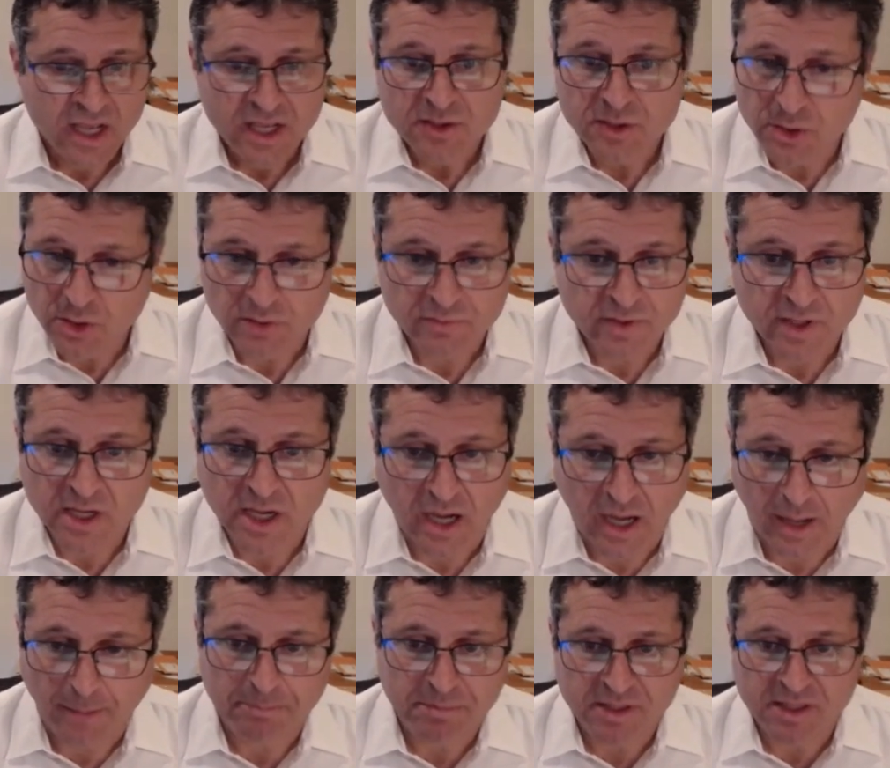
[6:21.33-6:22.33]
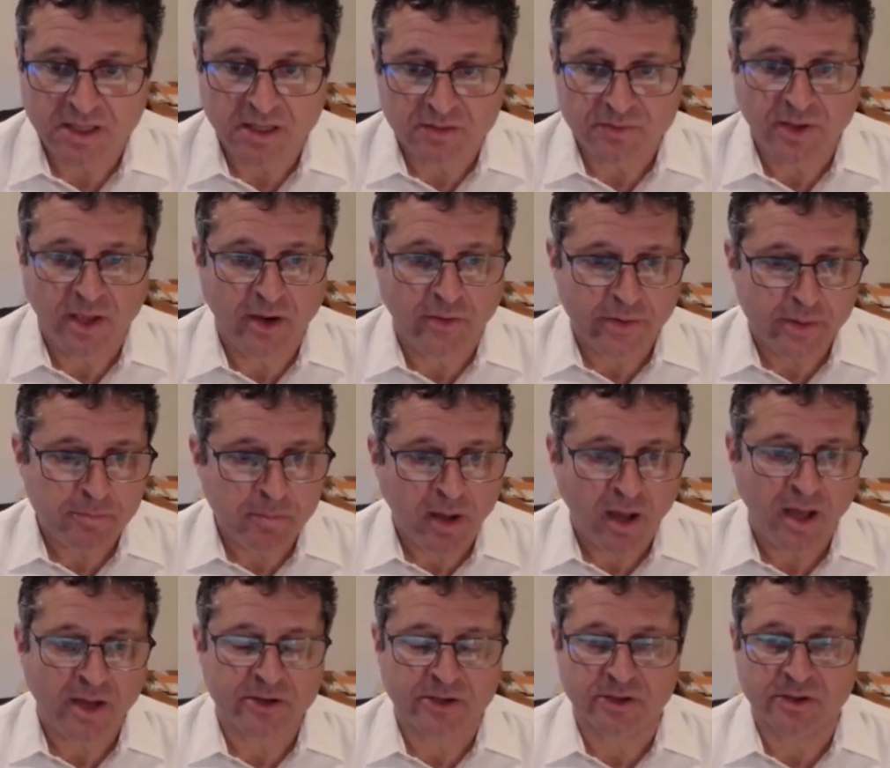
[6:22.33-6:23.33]
You have a copy of Harry
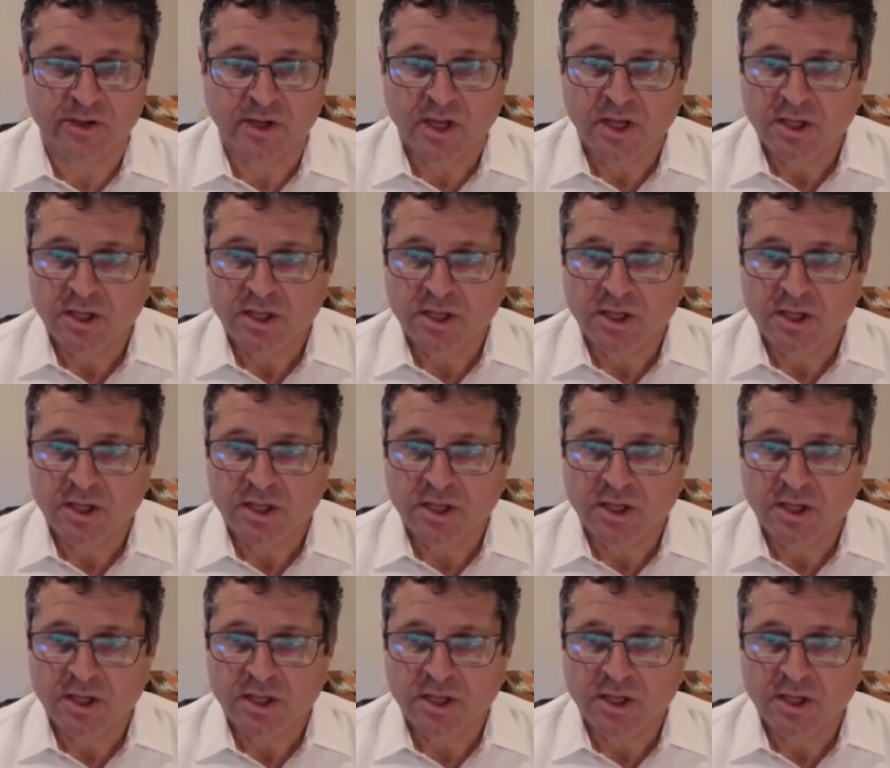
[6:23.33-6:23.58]
Potter.